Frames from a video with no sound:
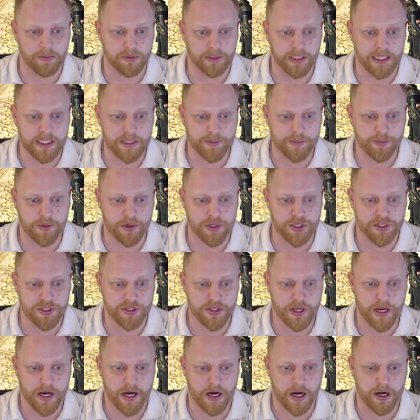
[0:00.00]
Let's push
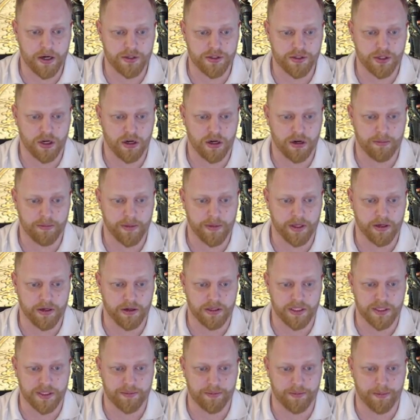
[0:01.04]
their turn
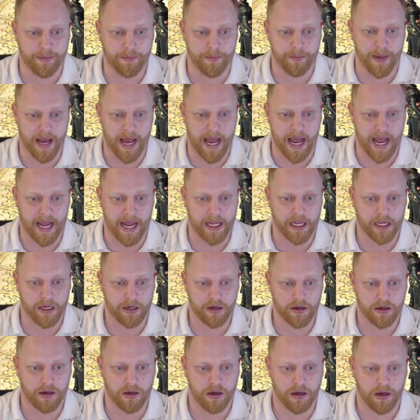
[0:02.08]
meters back.
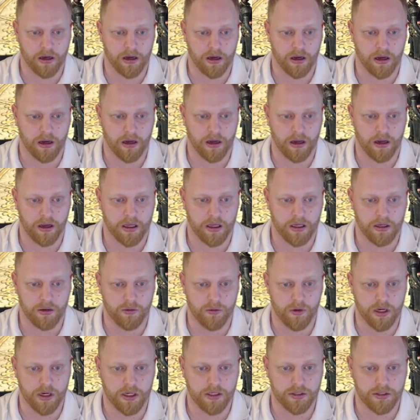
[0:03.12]
I
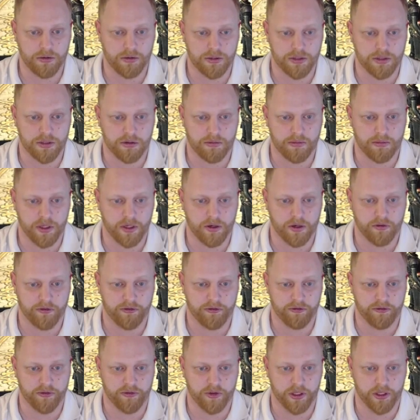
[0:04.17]
don't want to do a turn meter
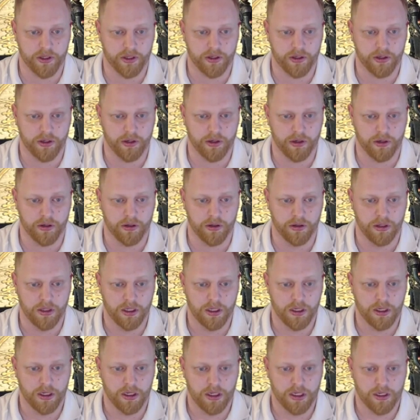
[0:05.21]
fill.
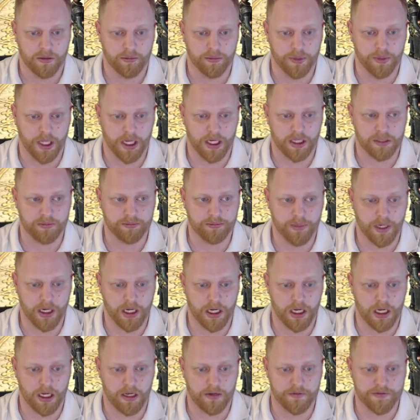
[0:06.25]
Block
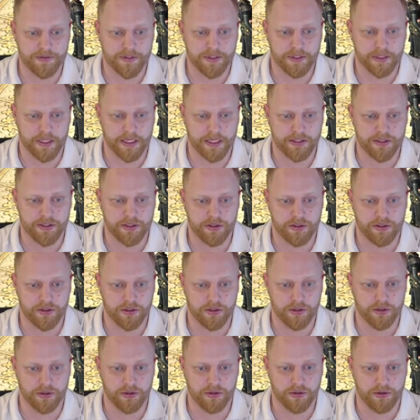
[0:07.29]
buffs. Let's
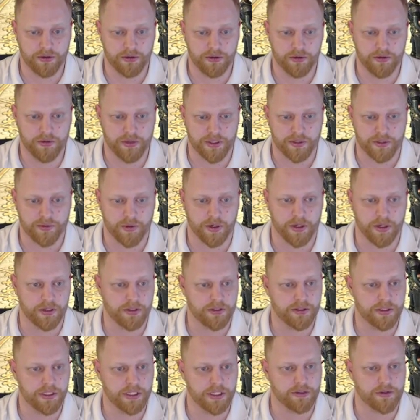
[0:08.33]
do this one.
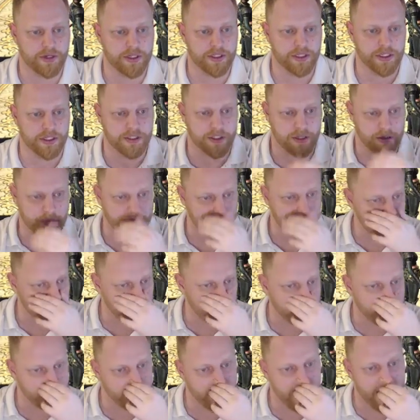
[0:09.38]
Decreasing turn
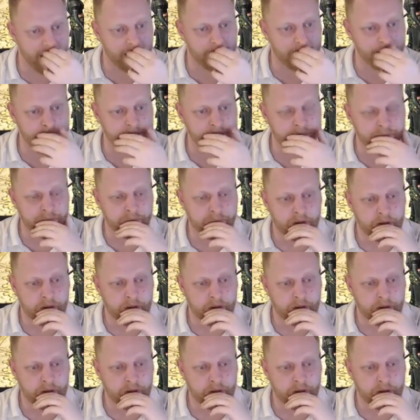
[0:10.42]
meter of them.